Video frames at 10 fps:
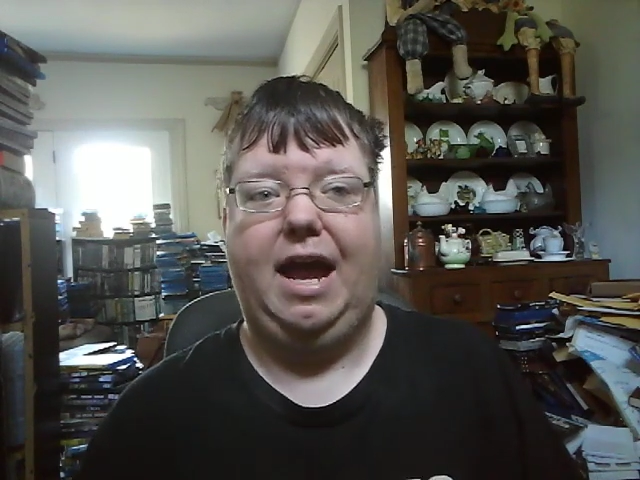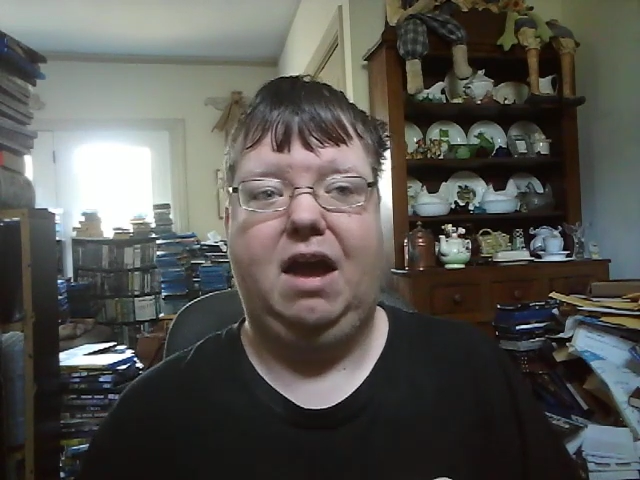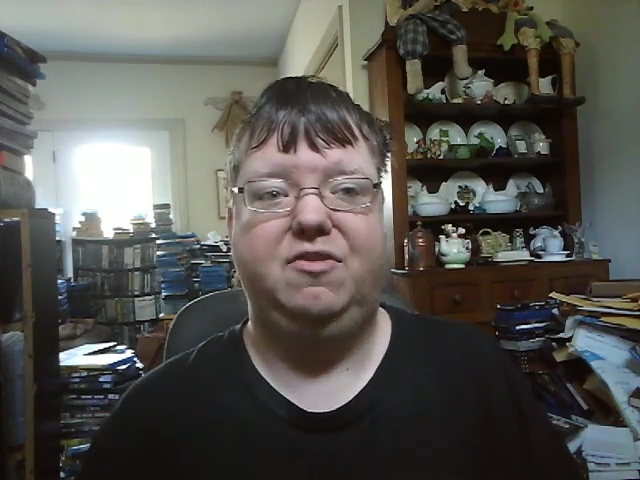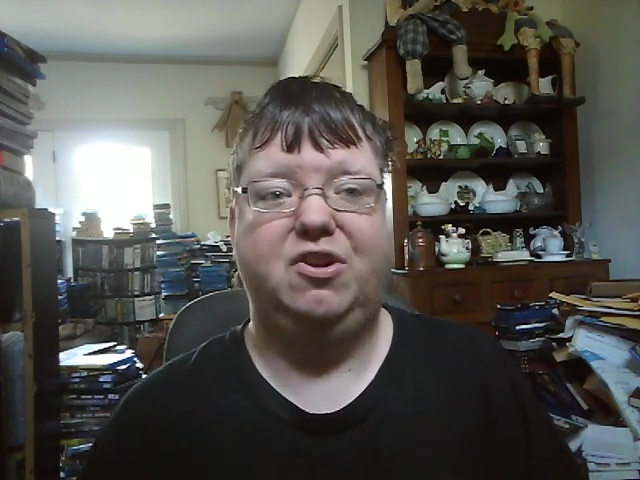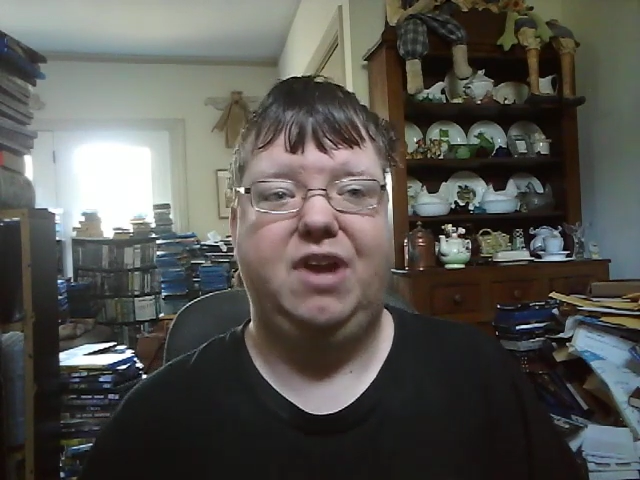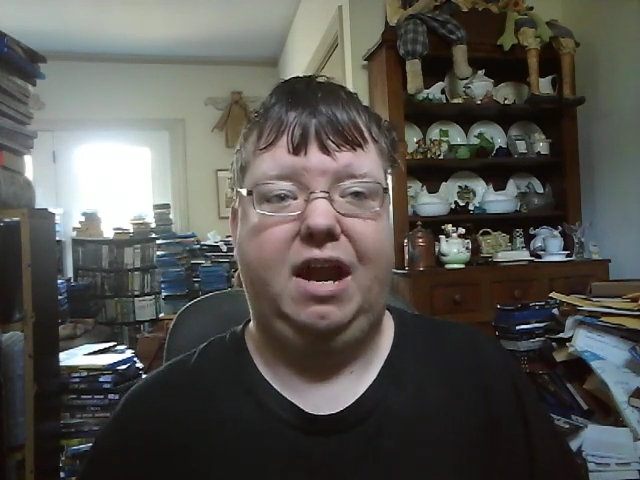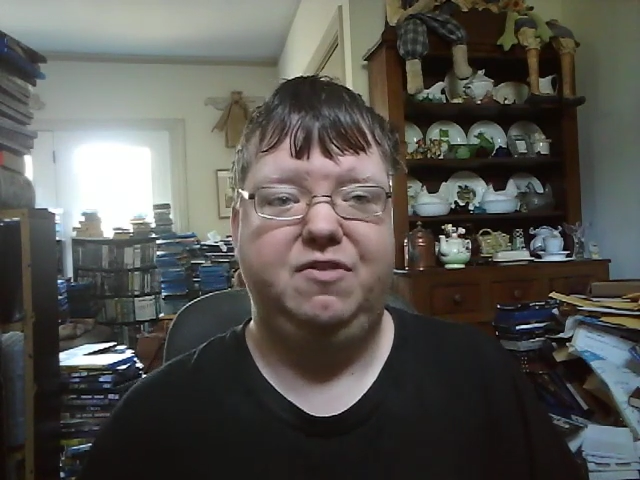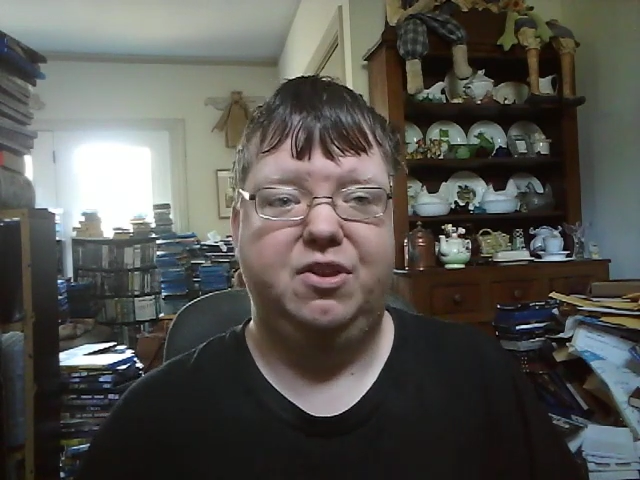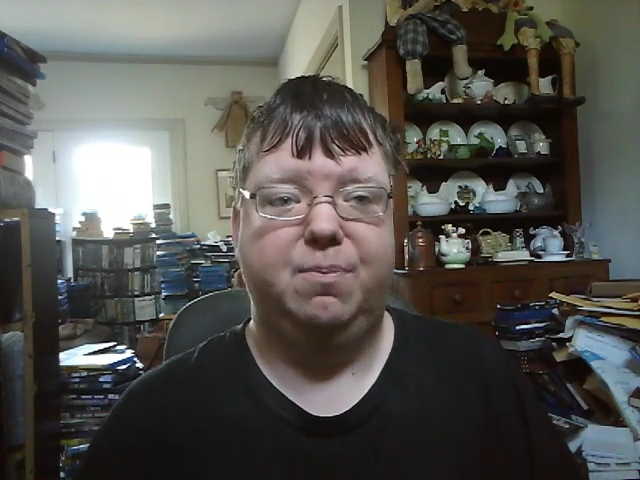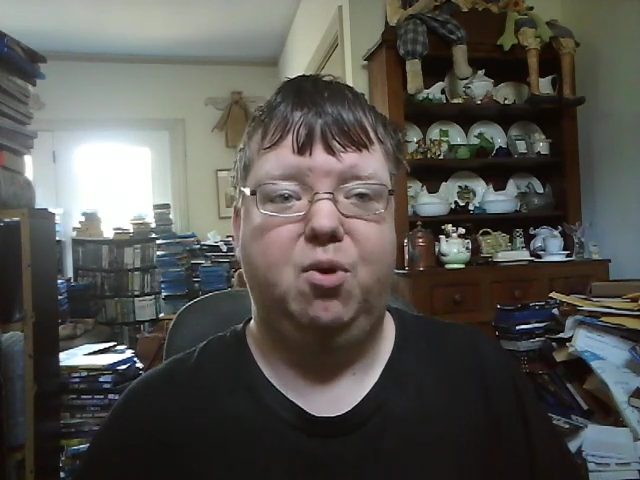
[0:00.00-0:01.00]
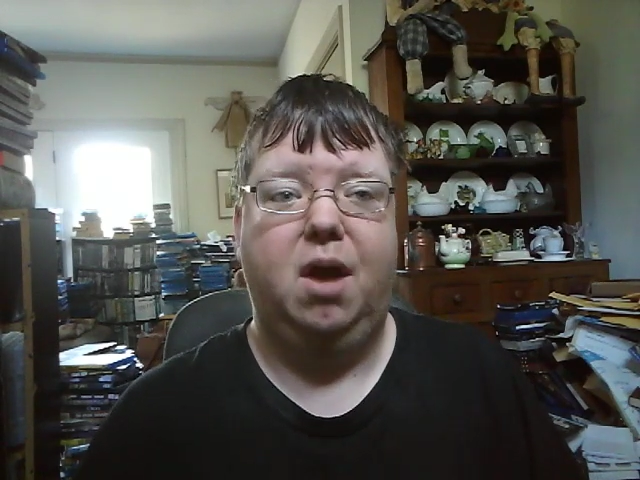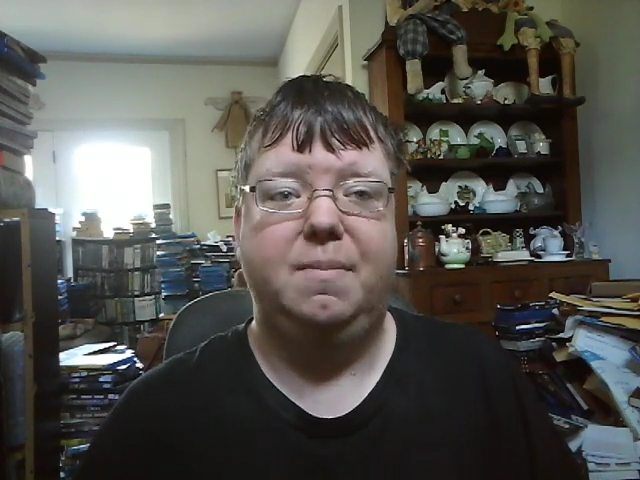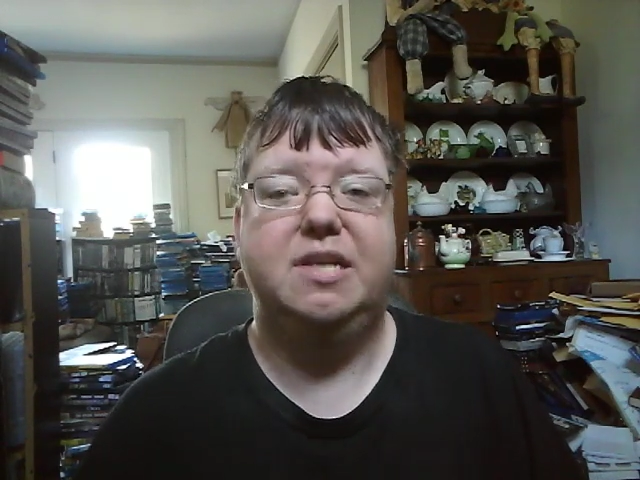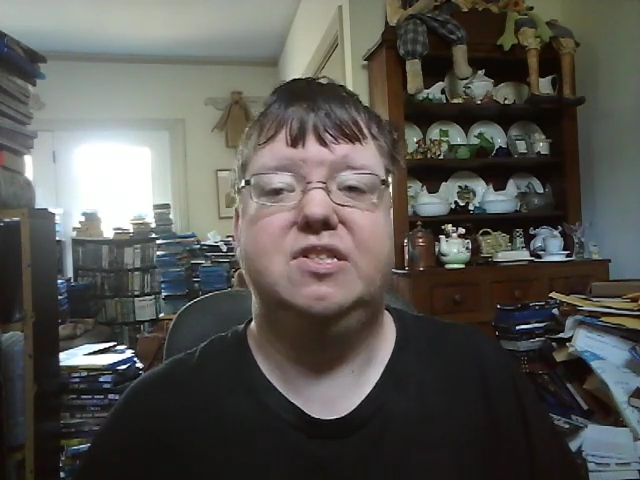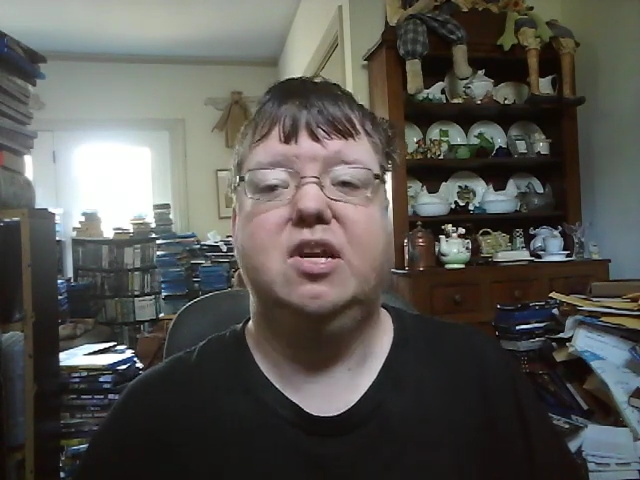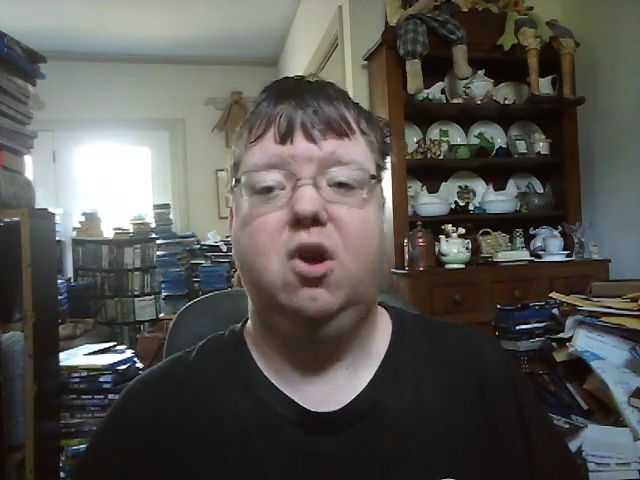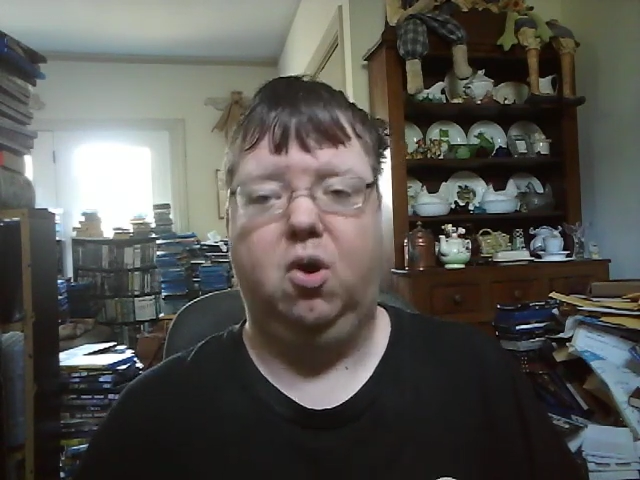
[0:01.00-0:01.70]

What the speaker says: After the Promise,